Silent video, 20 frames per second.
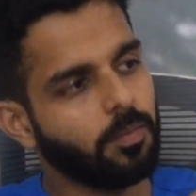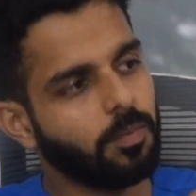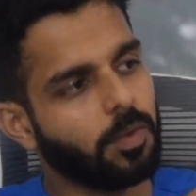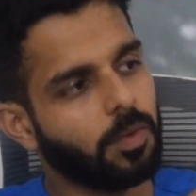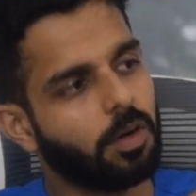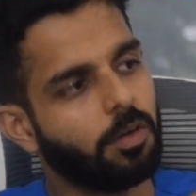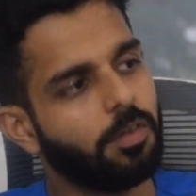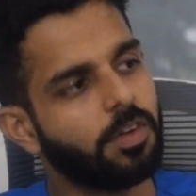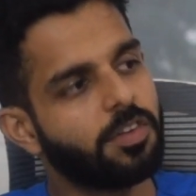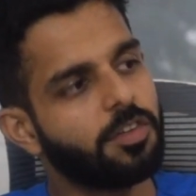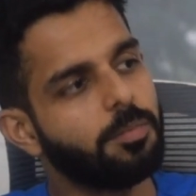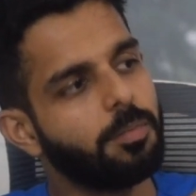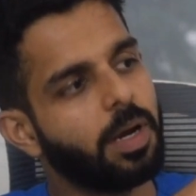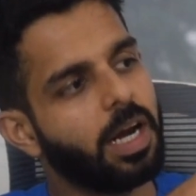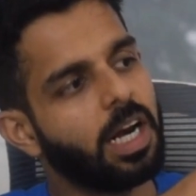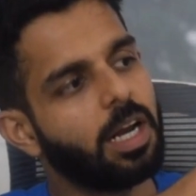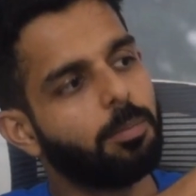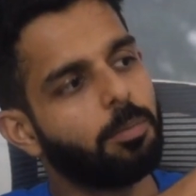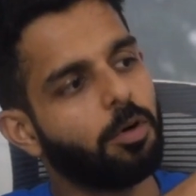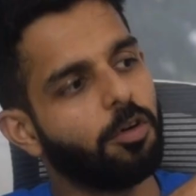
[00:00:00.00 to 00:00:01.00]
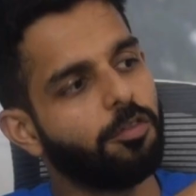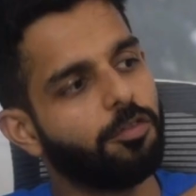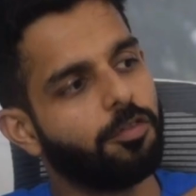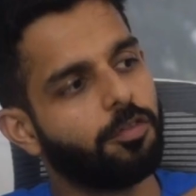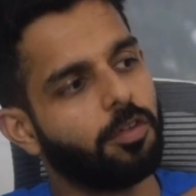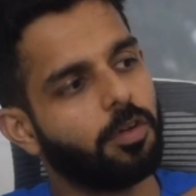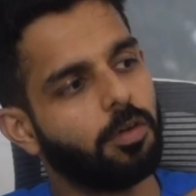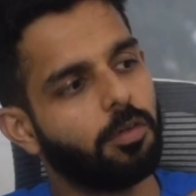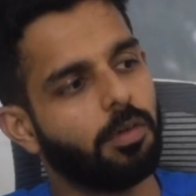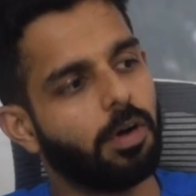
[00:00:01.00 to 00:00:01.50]
which is made up of
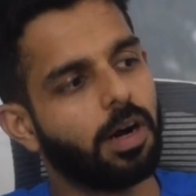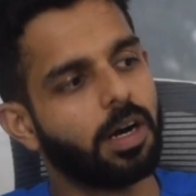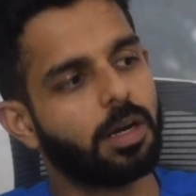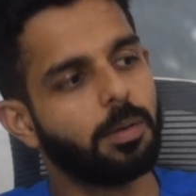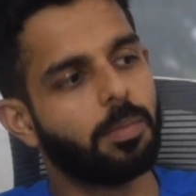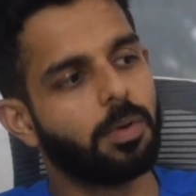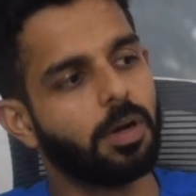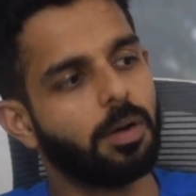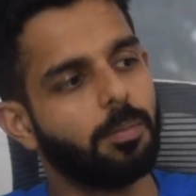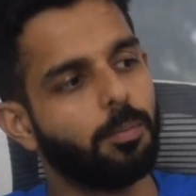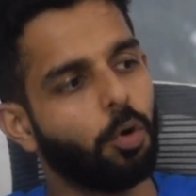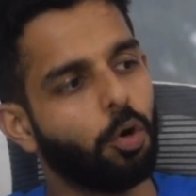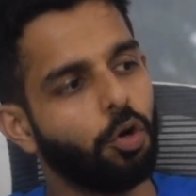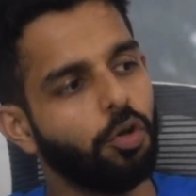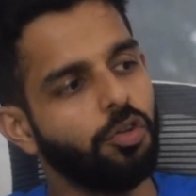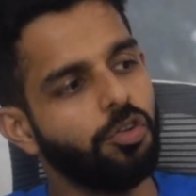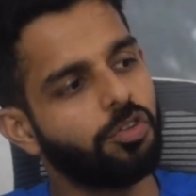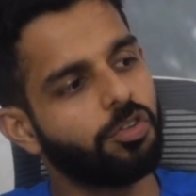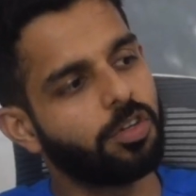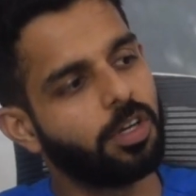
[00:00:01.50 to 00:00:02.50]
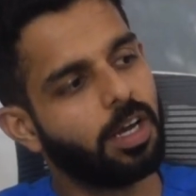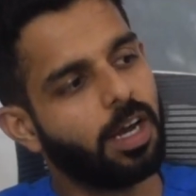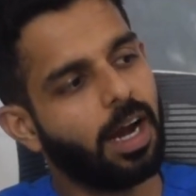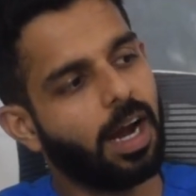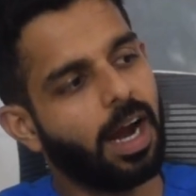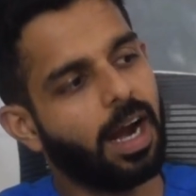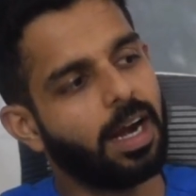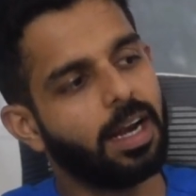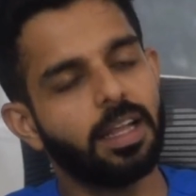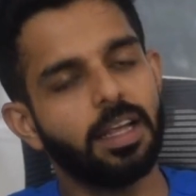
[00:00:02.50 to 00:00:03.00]
vertebral bones
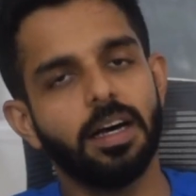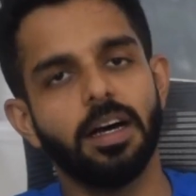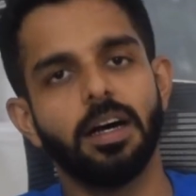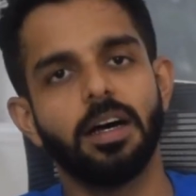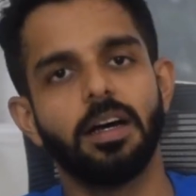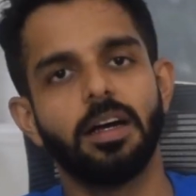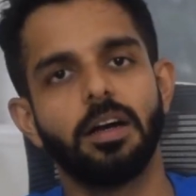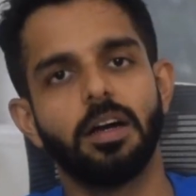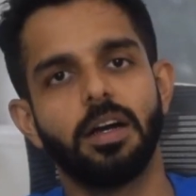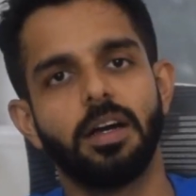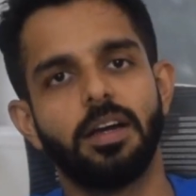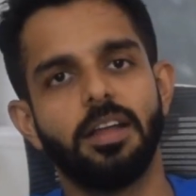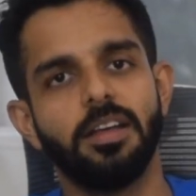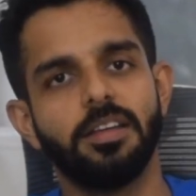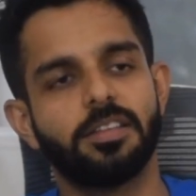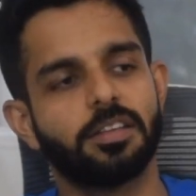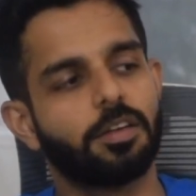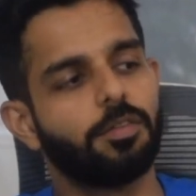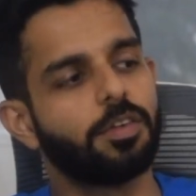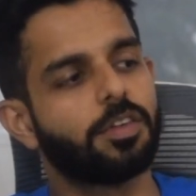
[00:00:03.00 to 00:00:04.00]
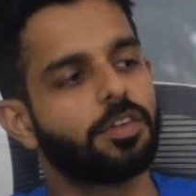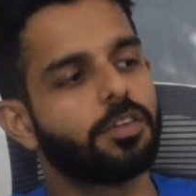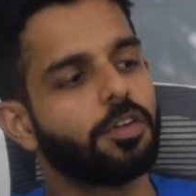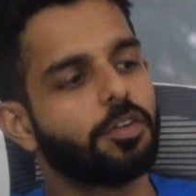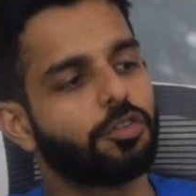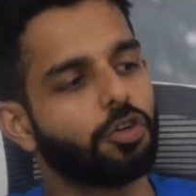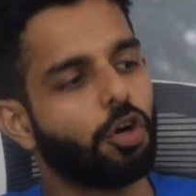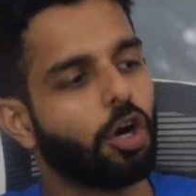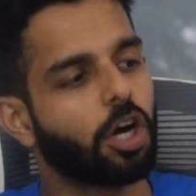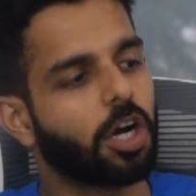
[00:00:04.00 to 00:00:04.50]
and the disc, which is the
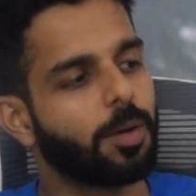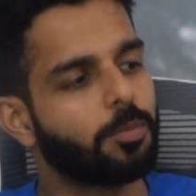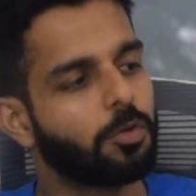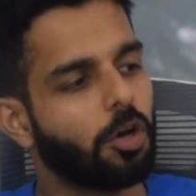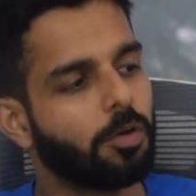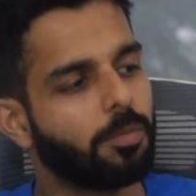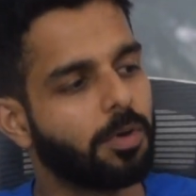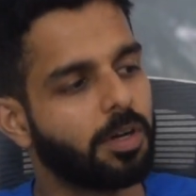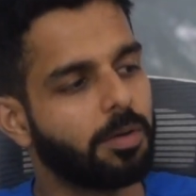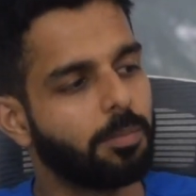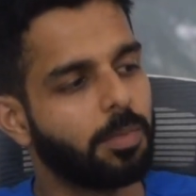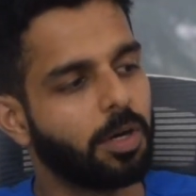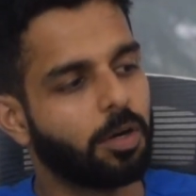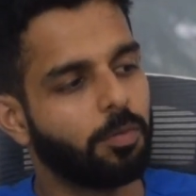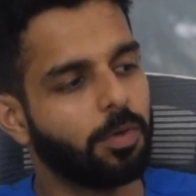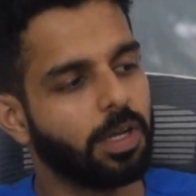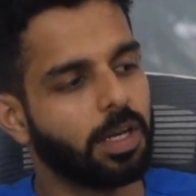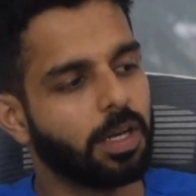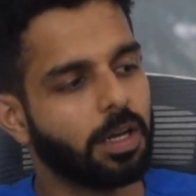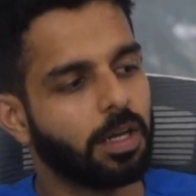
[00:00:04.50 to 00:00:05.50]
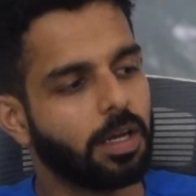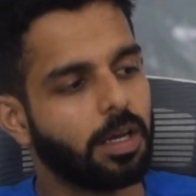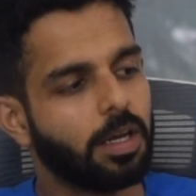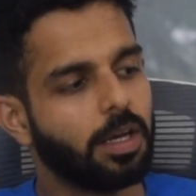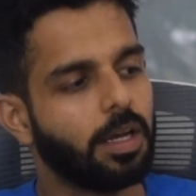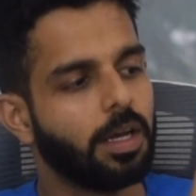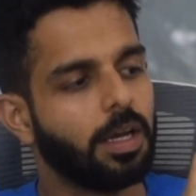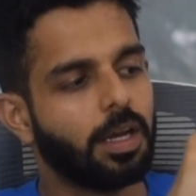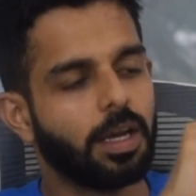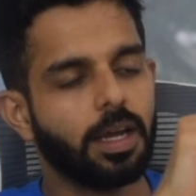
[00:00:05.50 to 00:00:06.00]
shock absorber in between,
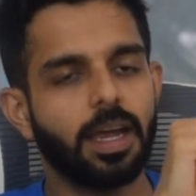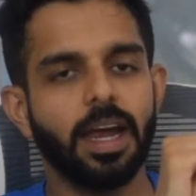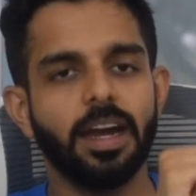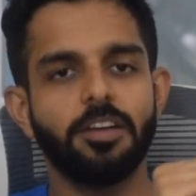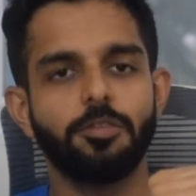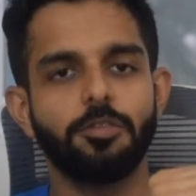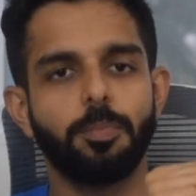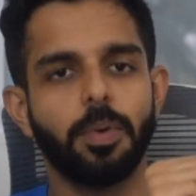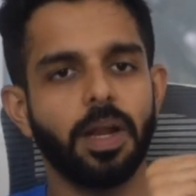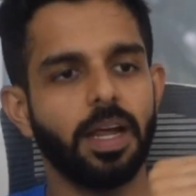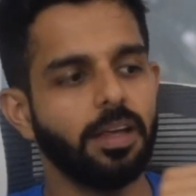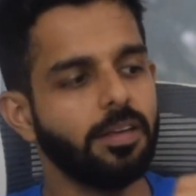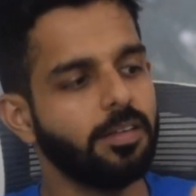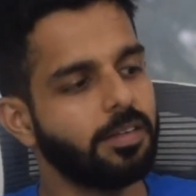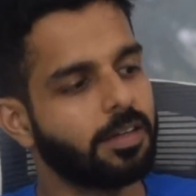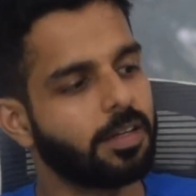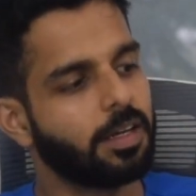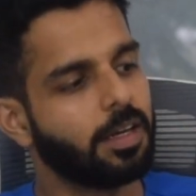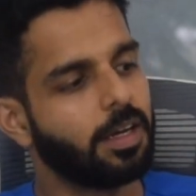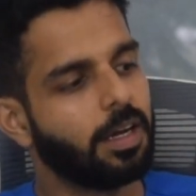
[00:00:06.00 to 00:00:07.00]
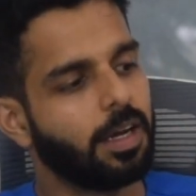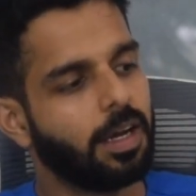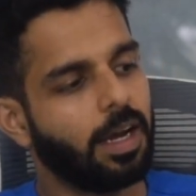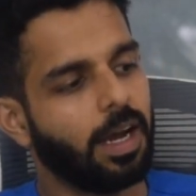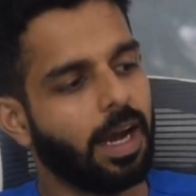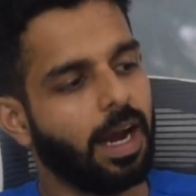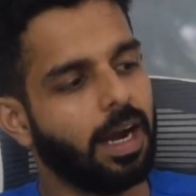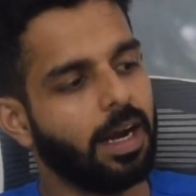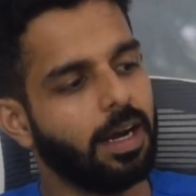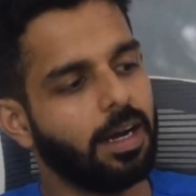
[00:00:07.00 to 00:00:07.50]
gets pressed,
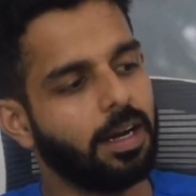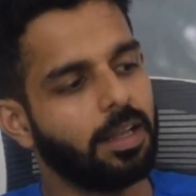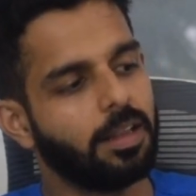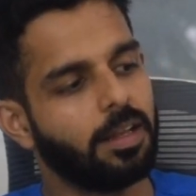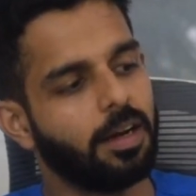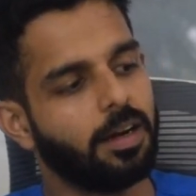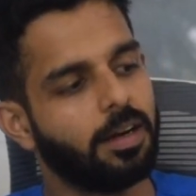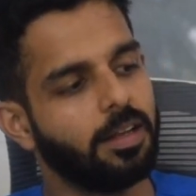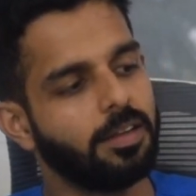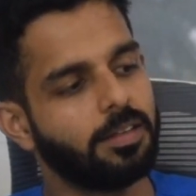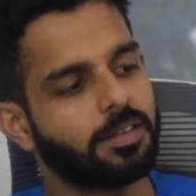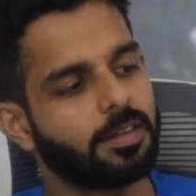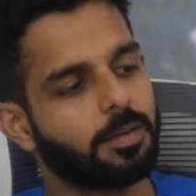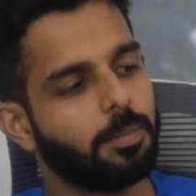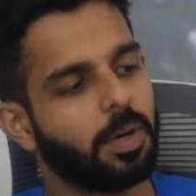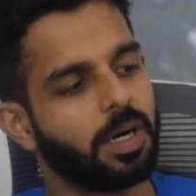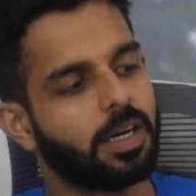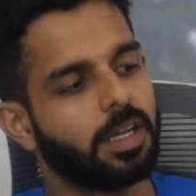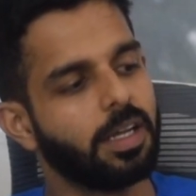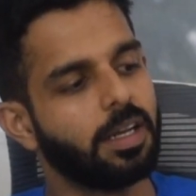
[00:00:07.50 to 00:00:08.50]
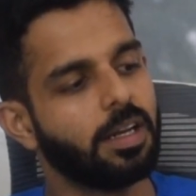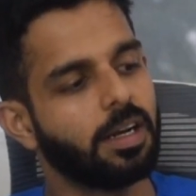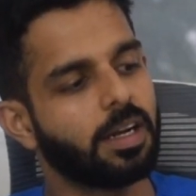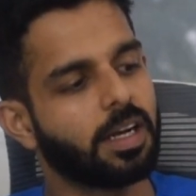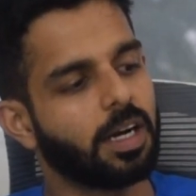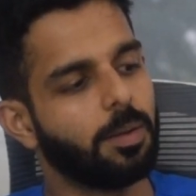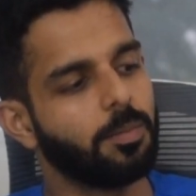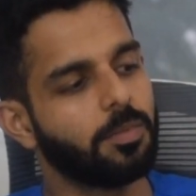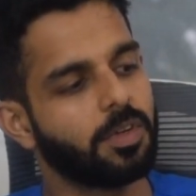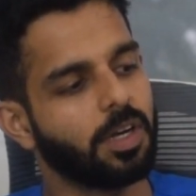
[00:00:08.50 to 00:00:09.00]
and the disc material
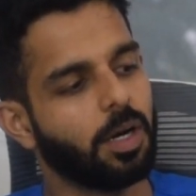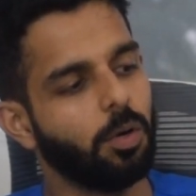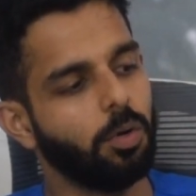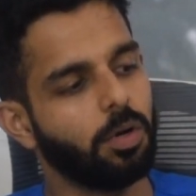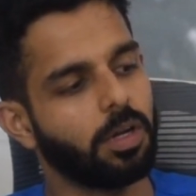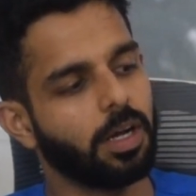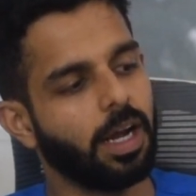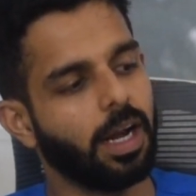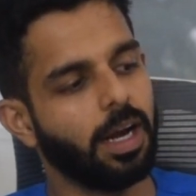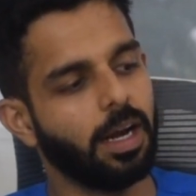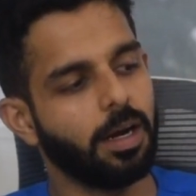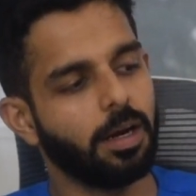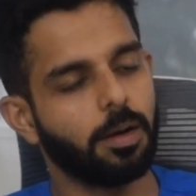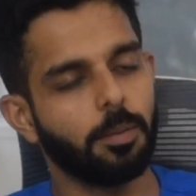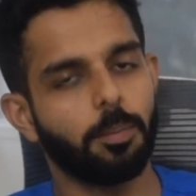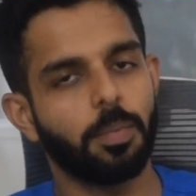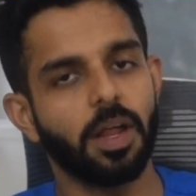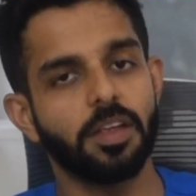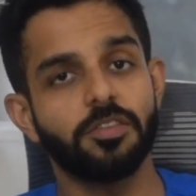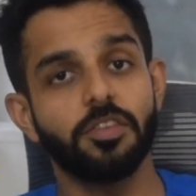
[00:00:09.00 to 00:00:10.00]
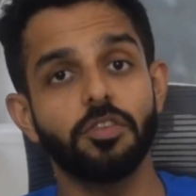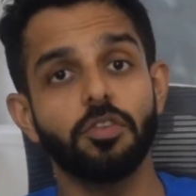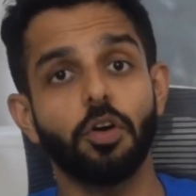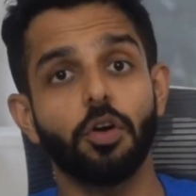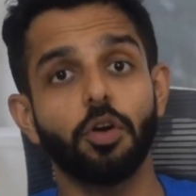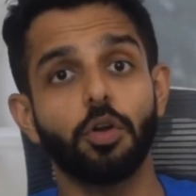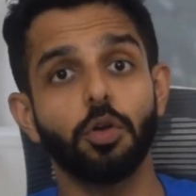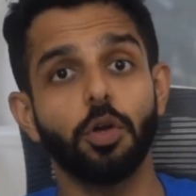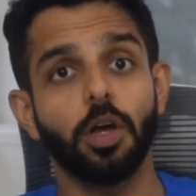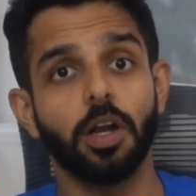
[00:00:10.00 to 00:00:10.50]
comes out and presses
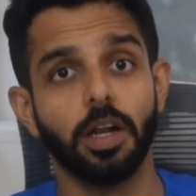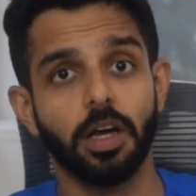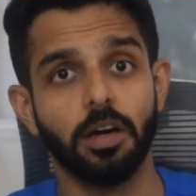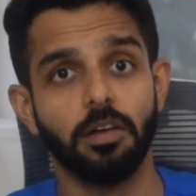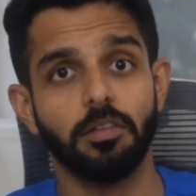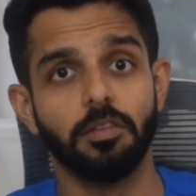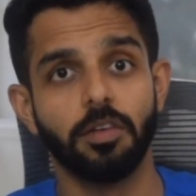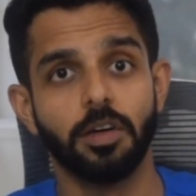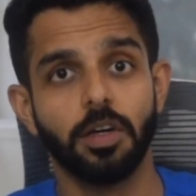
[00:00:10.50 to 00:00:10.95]
onto your nerve,